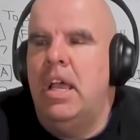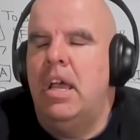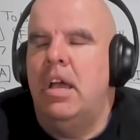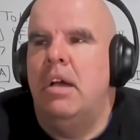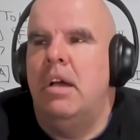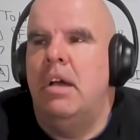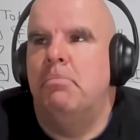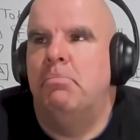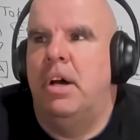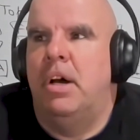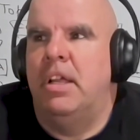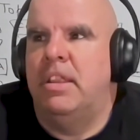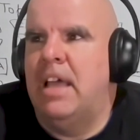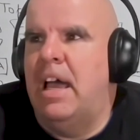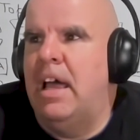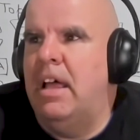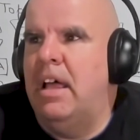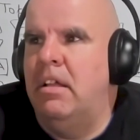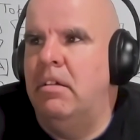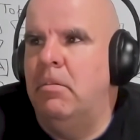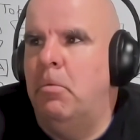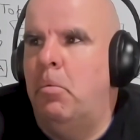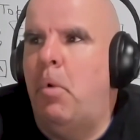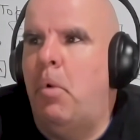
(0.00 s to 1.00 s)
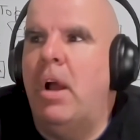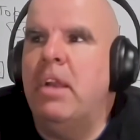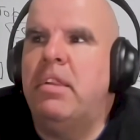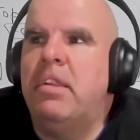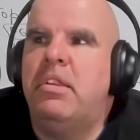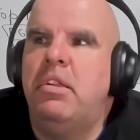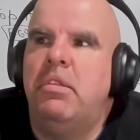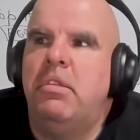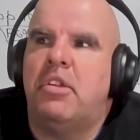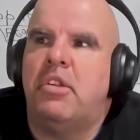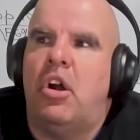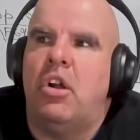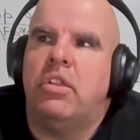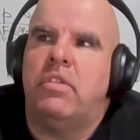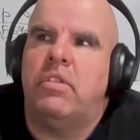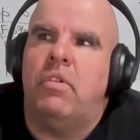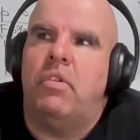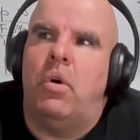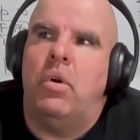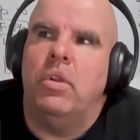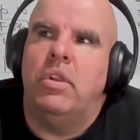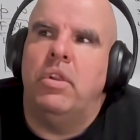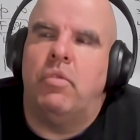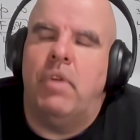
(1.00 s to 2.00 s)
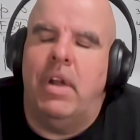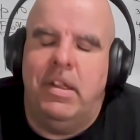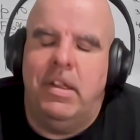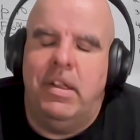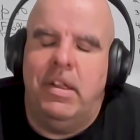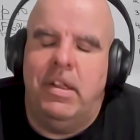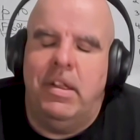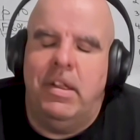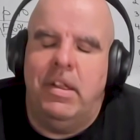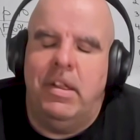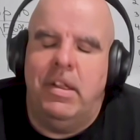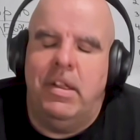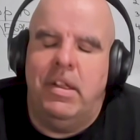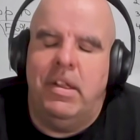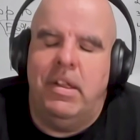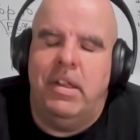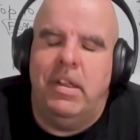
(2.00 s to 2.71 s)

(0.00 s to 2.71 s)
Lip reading: But that once you start throwing the race thing,